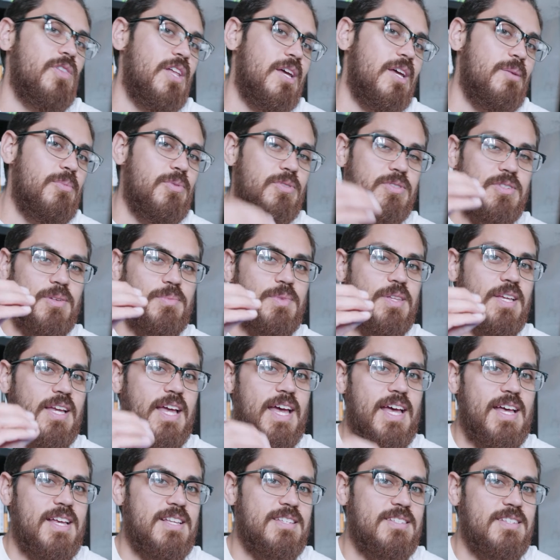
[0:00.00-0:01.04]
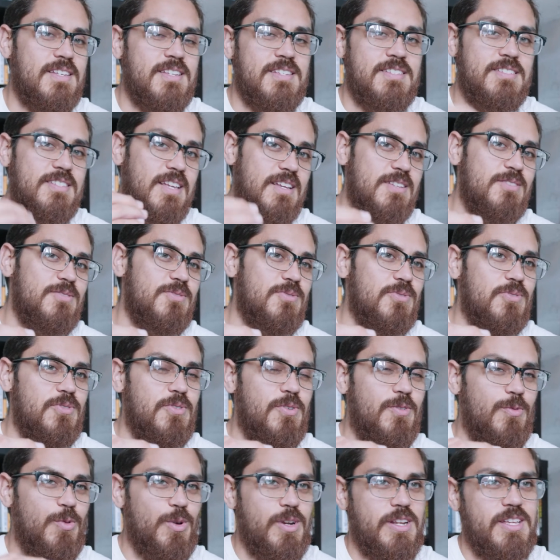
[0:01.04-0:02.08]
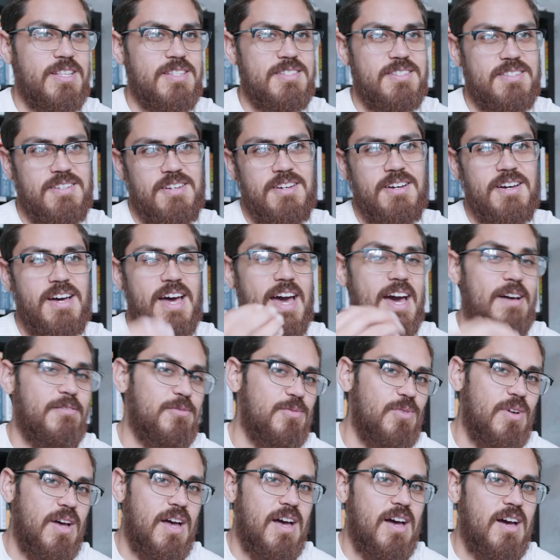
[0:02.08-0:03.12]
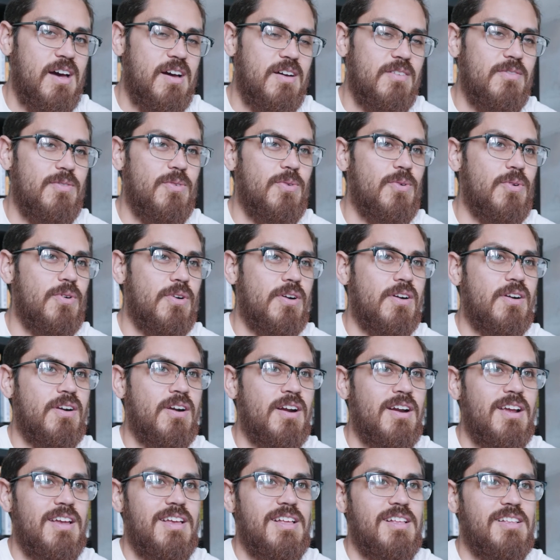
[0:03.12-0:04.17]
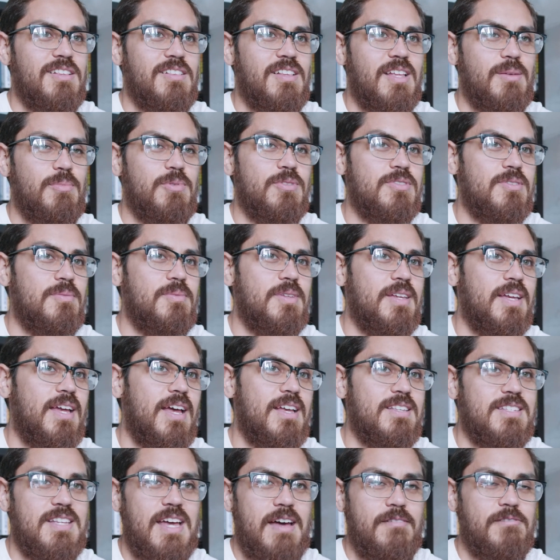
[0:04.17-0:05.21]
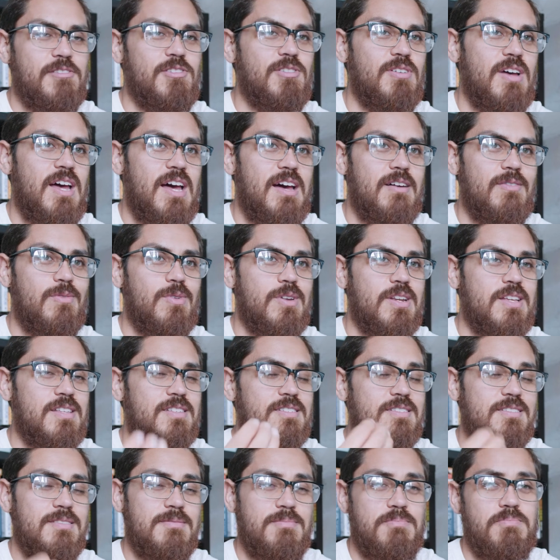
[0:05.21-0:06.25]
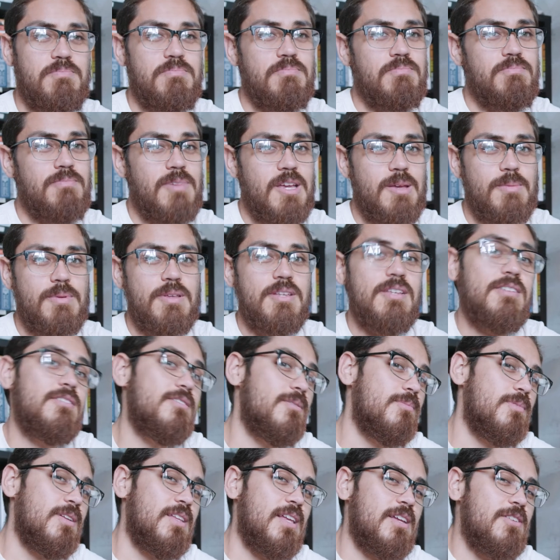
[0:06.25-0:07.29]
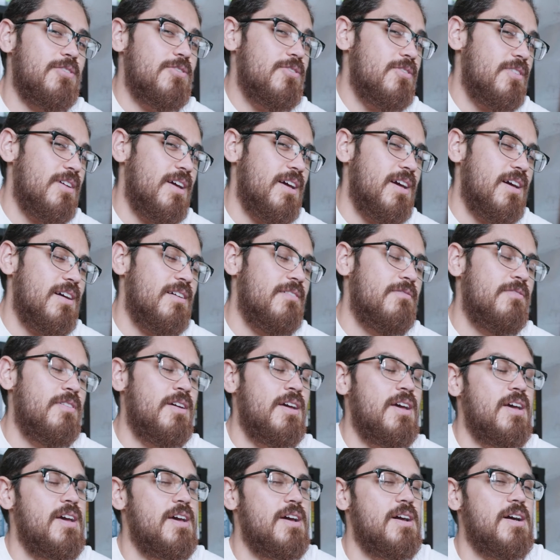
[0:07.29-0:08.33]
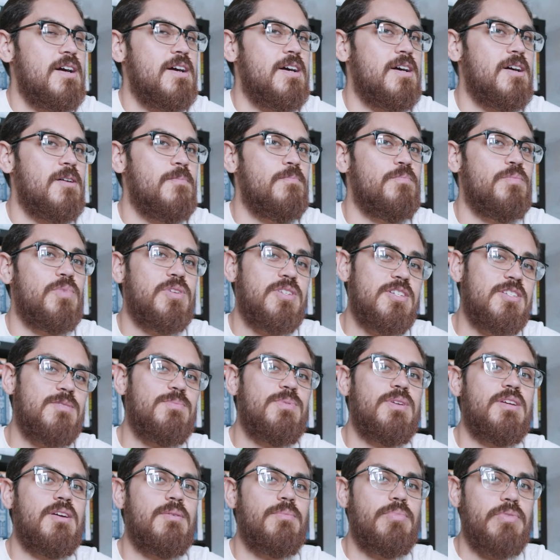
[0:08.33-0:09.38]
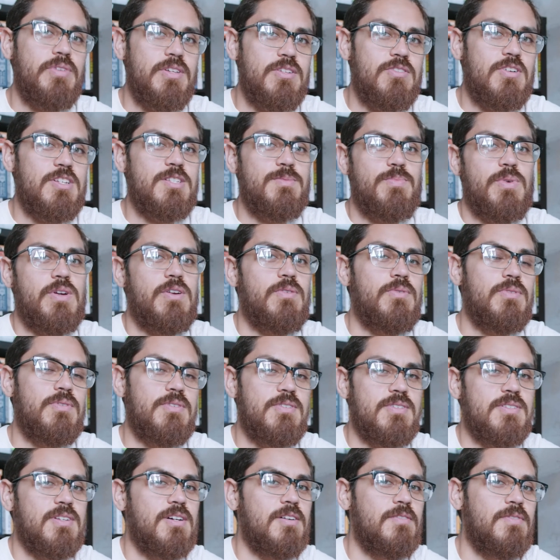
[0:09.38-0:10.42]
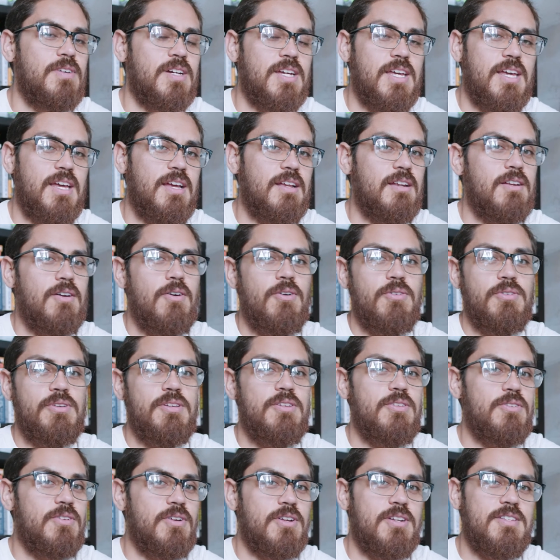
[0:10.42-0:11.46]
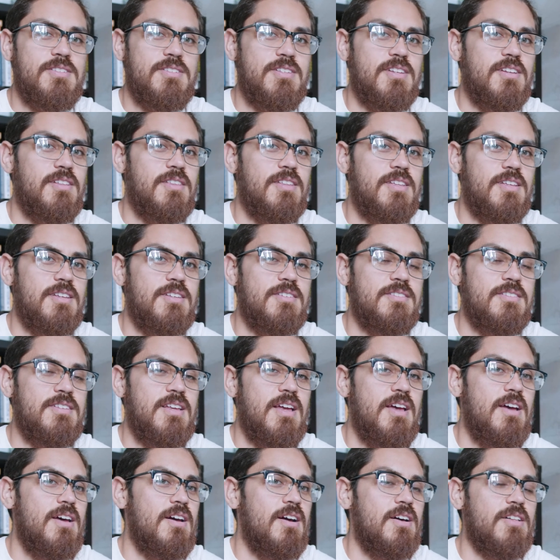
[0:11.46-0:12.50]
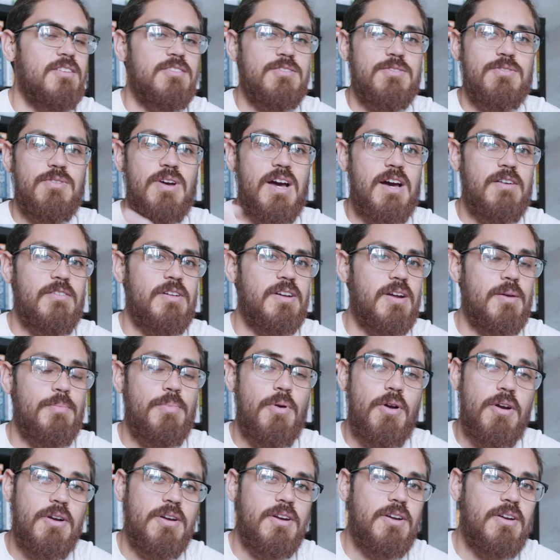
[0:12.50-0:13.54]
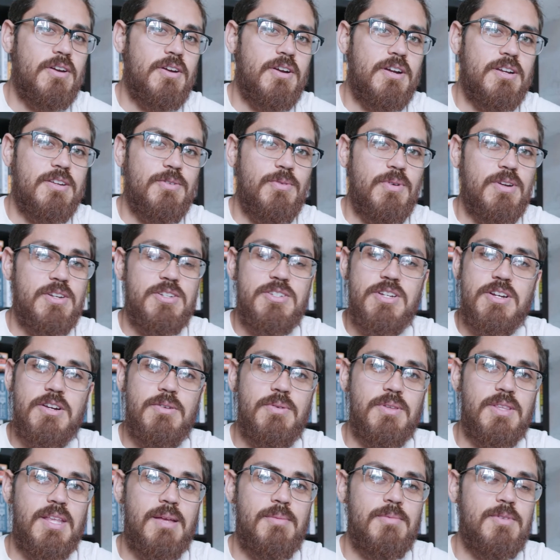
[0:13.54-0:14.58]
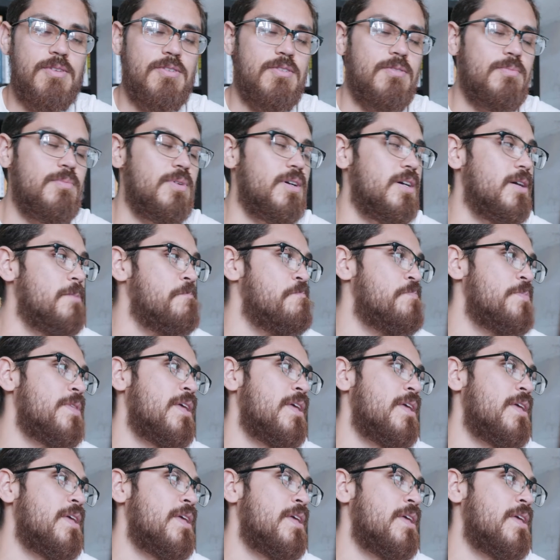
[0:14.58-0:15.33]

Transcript: label something as essential when it's a have to have, or label something as have to have when it's maybe something that you shouldn't have. But just be completely transparent with yourself. Again, only you're gonna see this unless you have like a partner and you want to share with them too. But